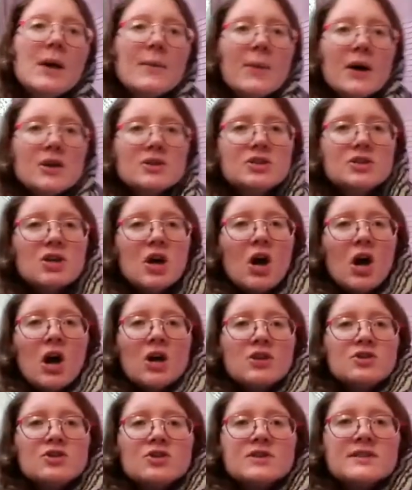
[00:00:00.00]
Put
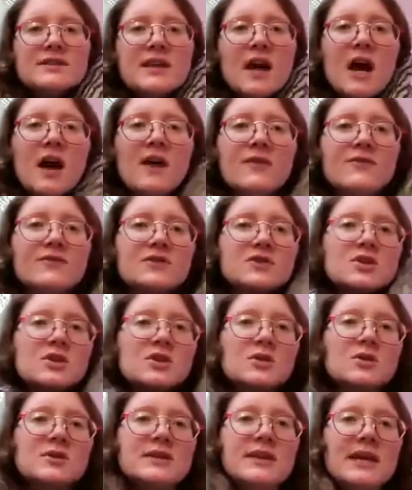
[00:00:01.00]
on your scarf
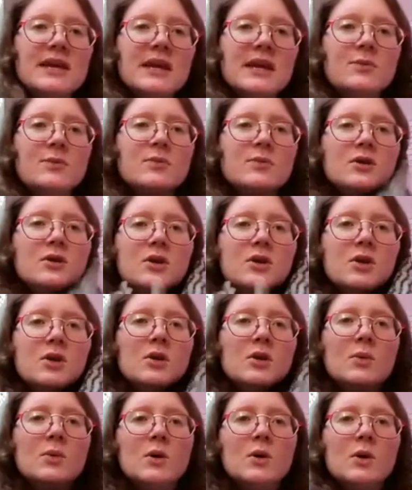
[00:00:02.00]
to keep you
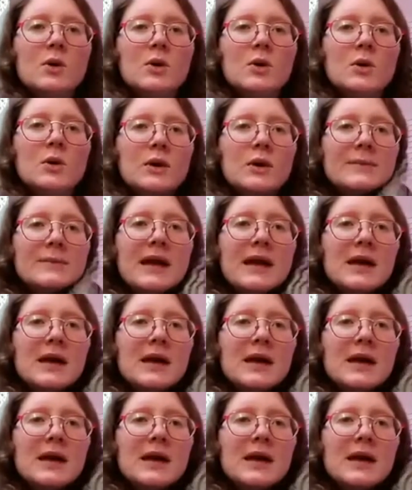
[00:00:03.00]
warm.